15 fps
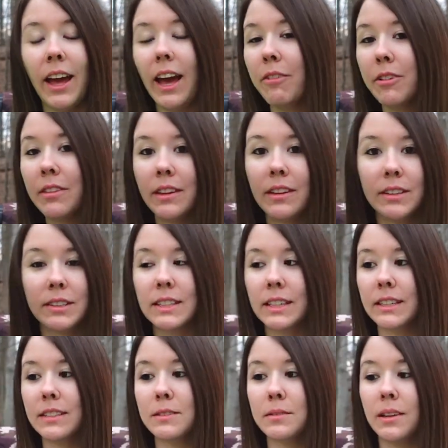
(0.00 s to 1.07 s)
Everything looks
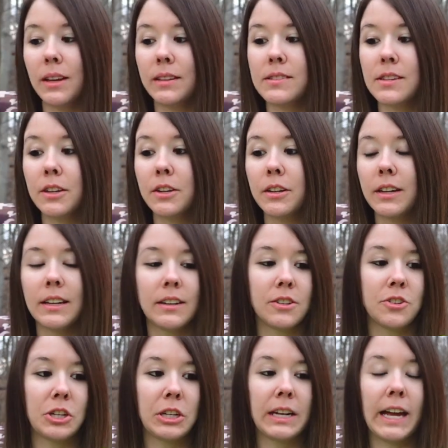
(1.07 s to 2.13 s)
like it's in good
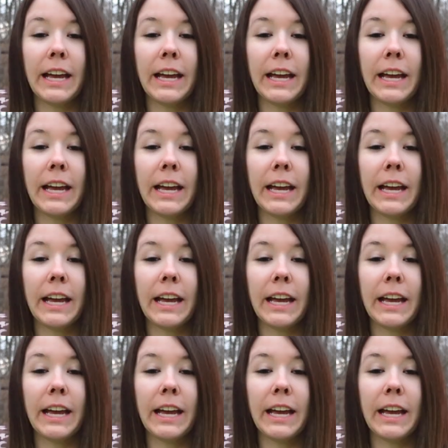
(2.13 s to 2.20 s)
condition.